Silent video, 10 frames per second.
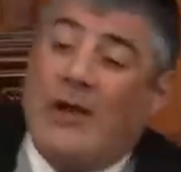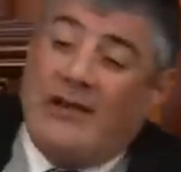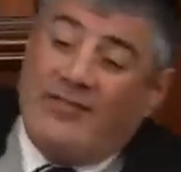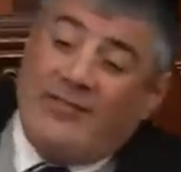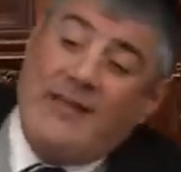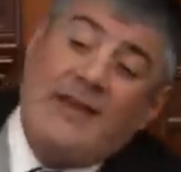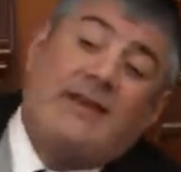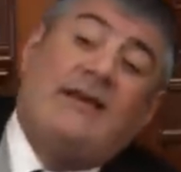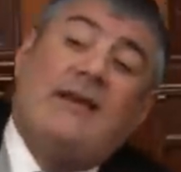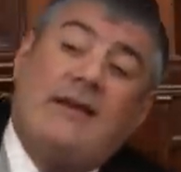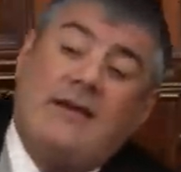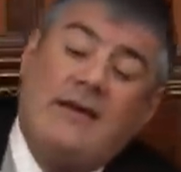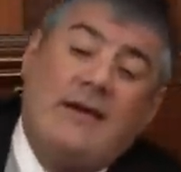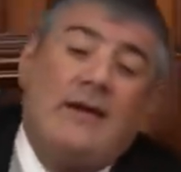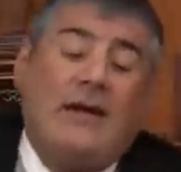try to stick uh,
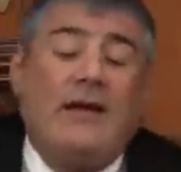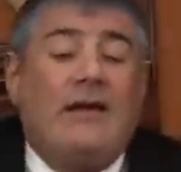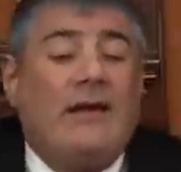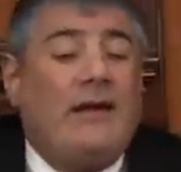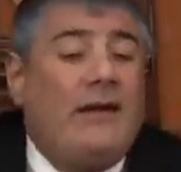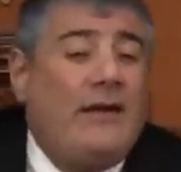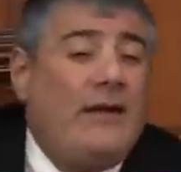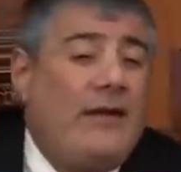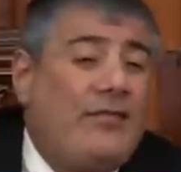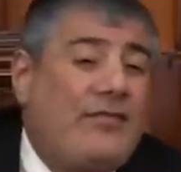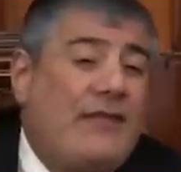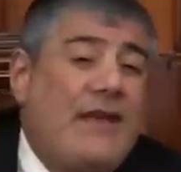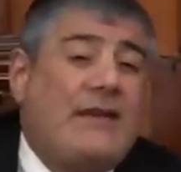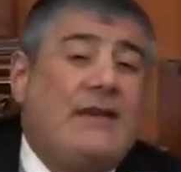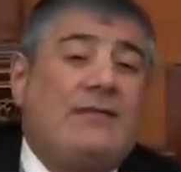A, a, a
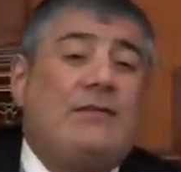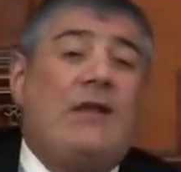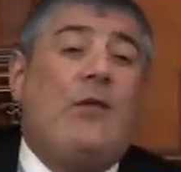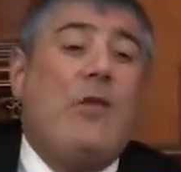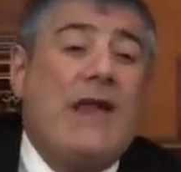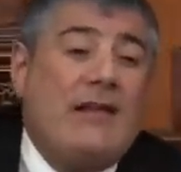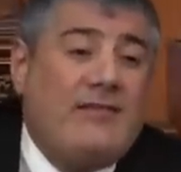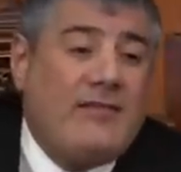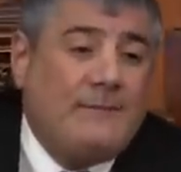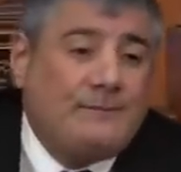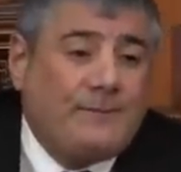stick into the wheels